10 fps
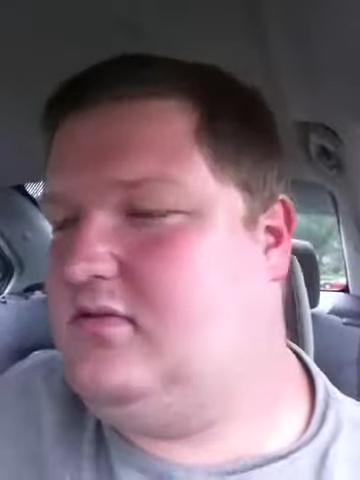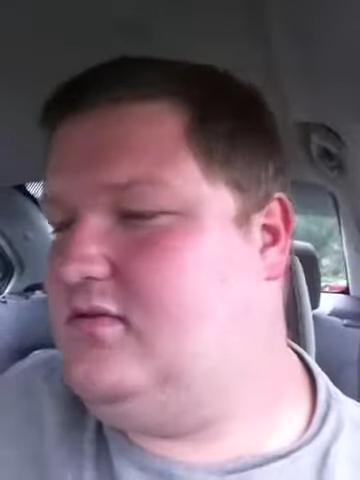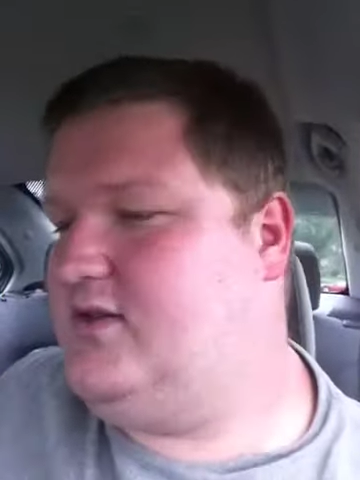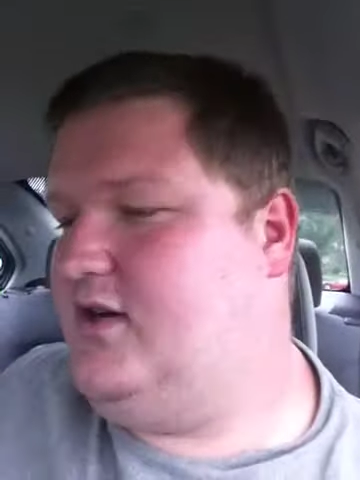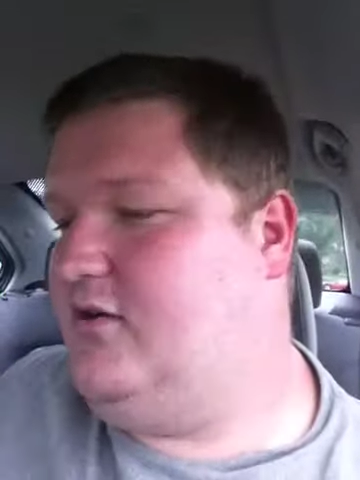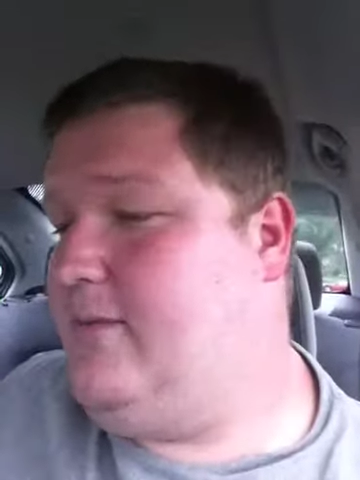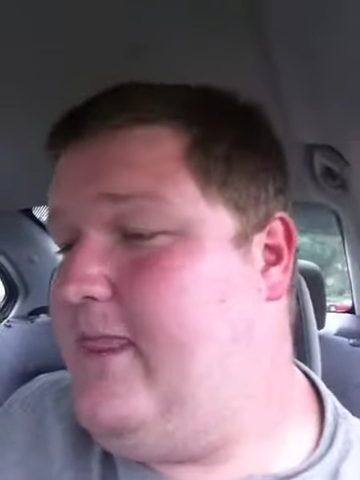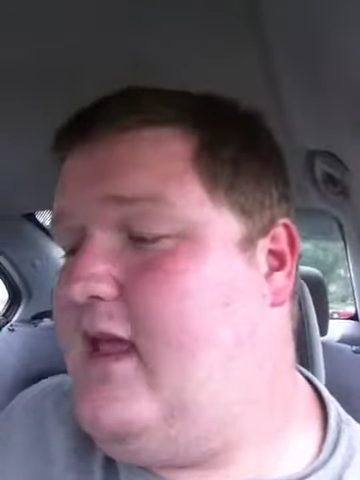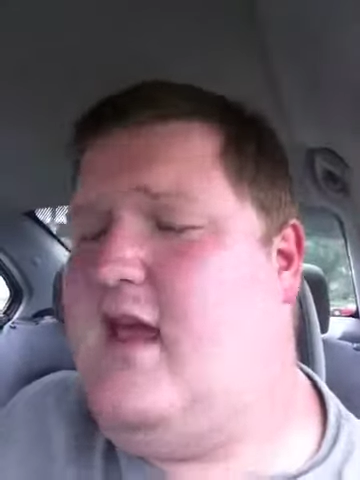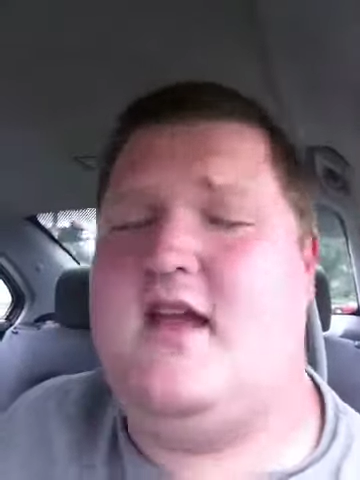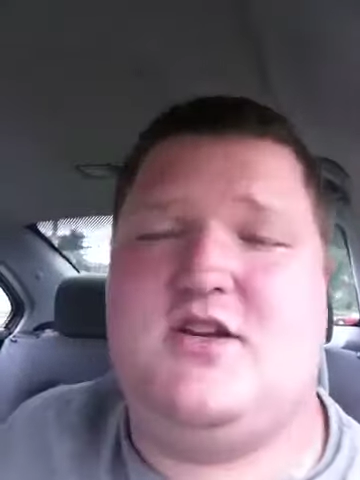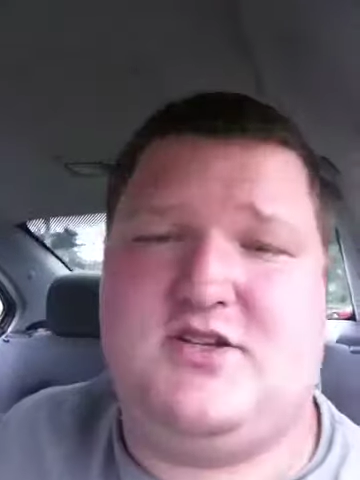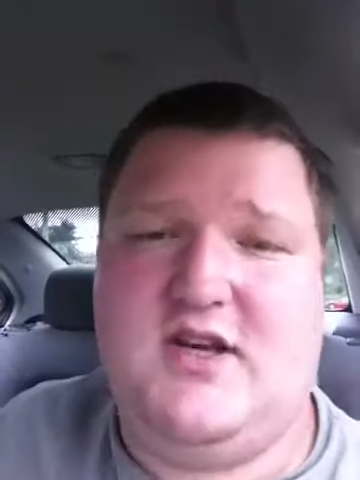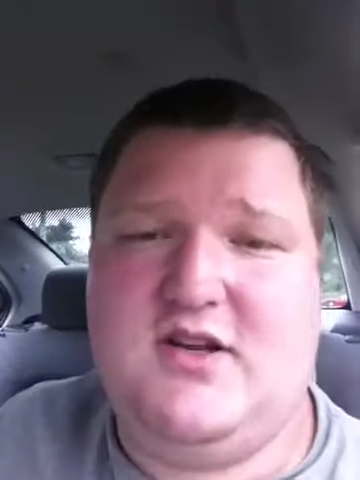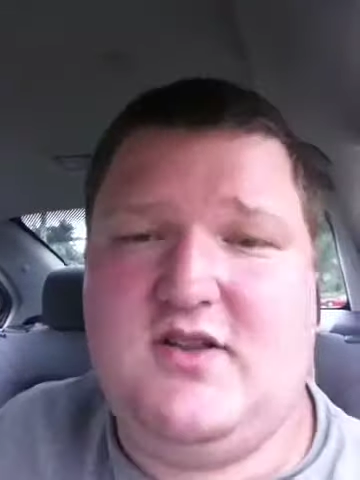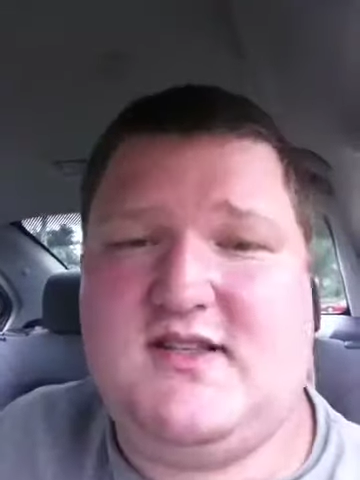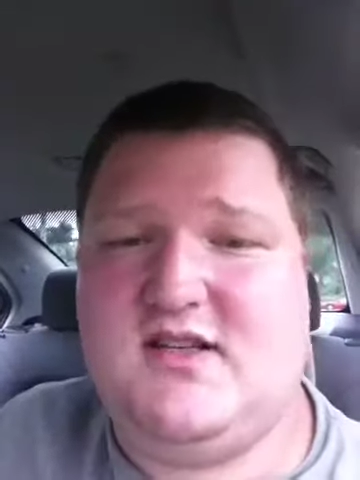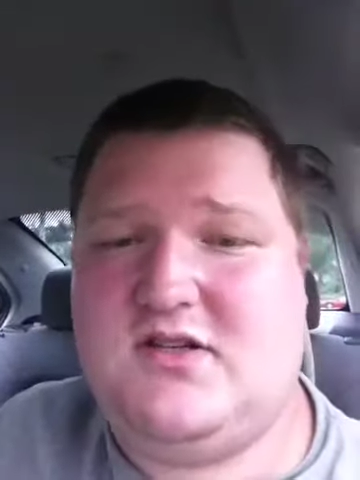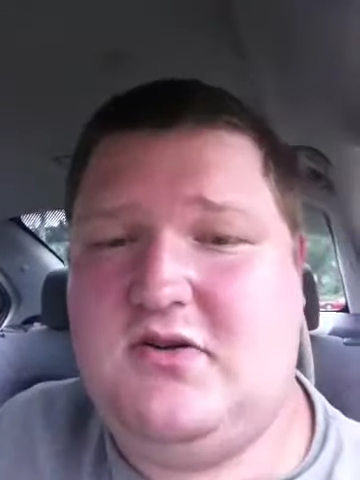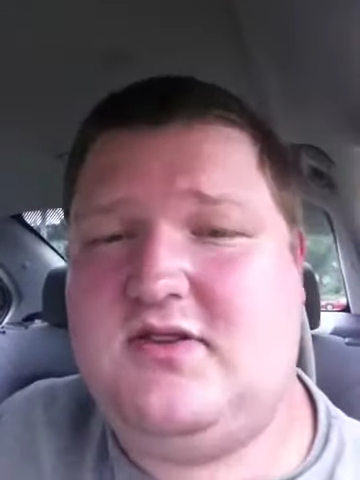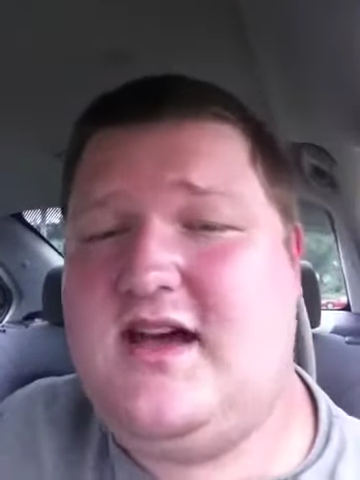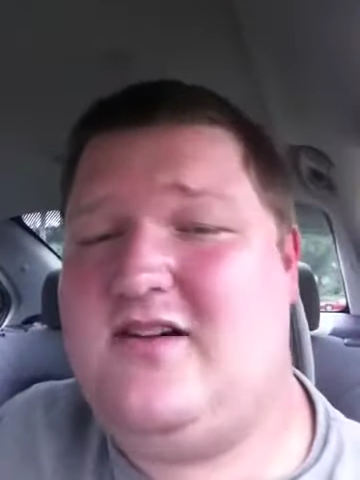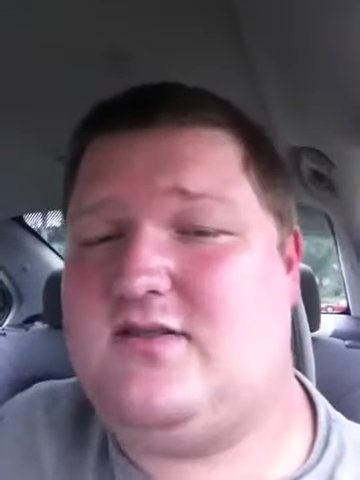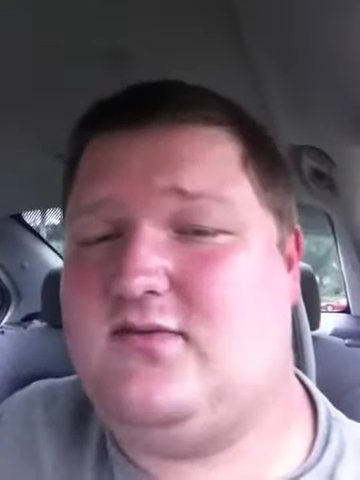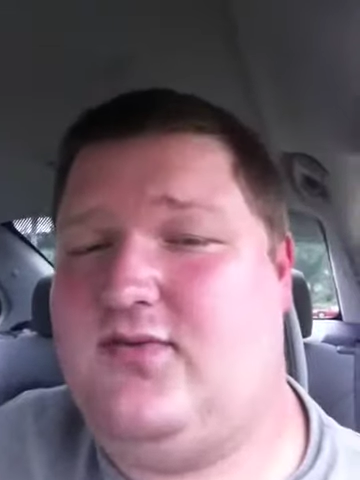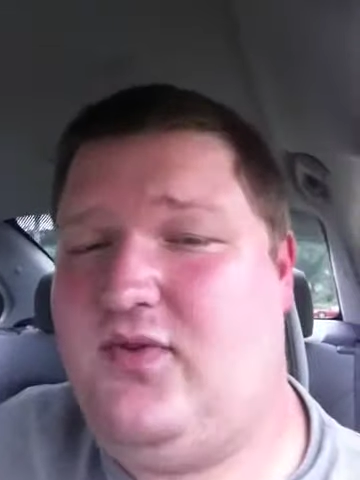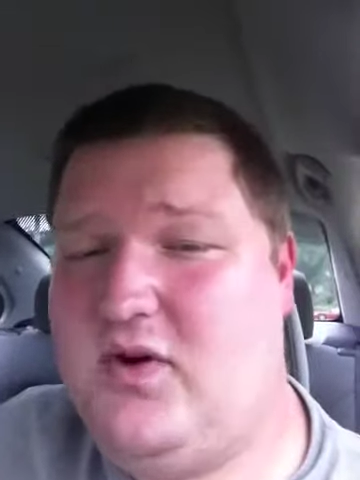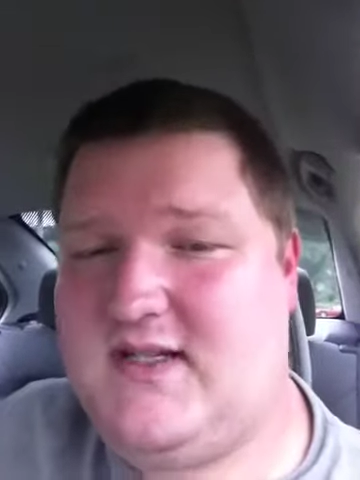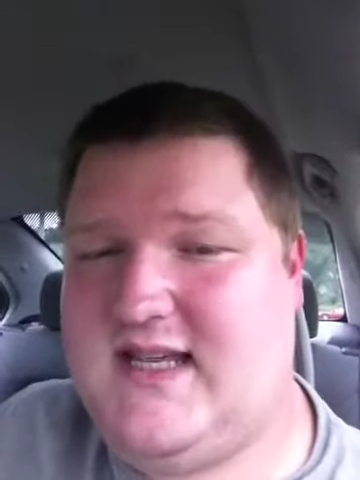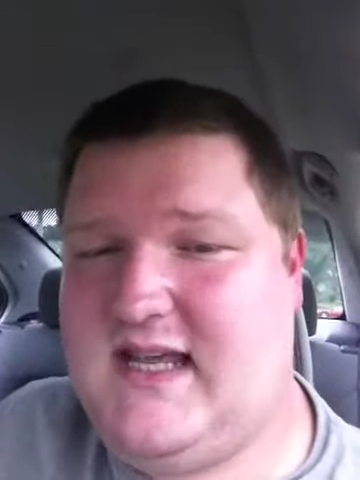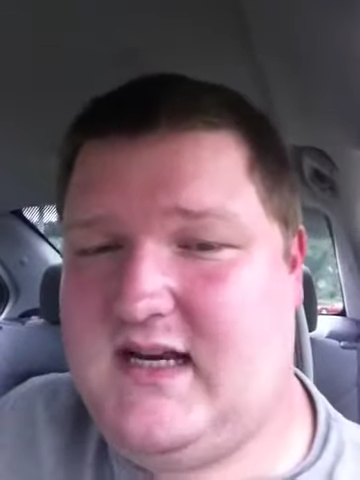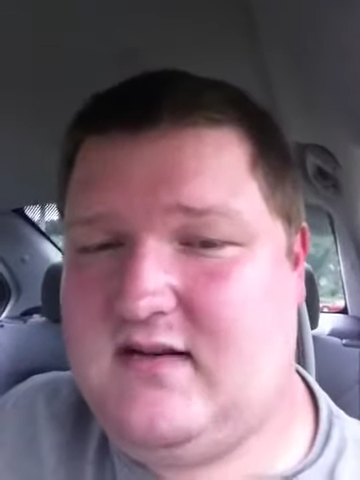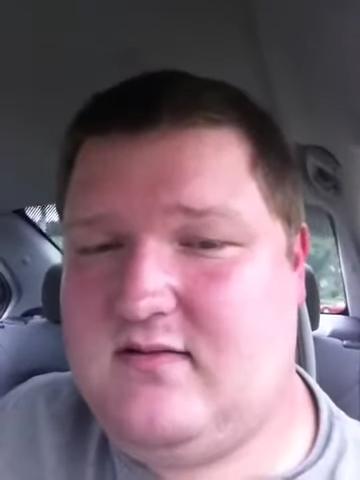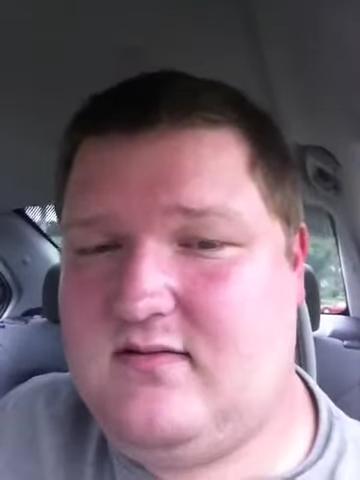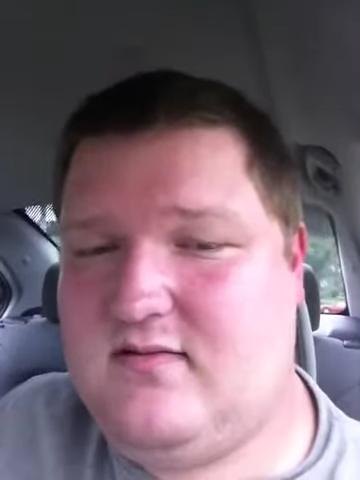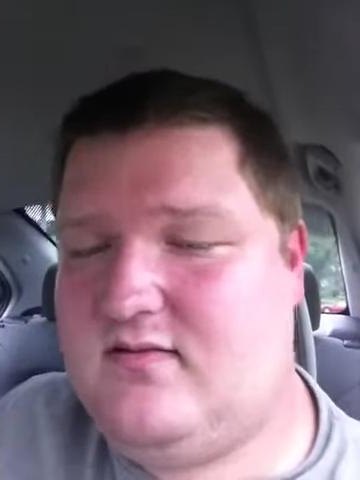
So, just so you know, this is a 2014,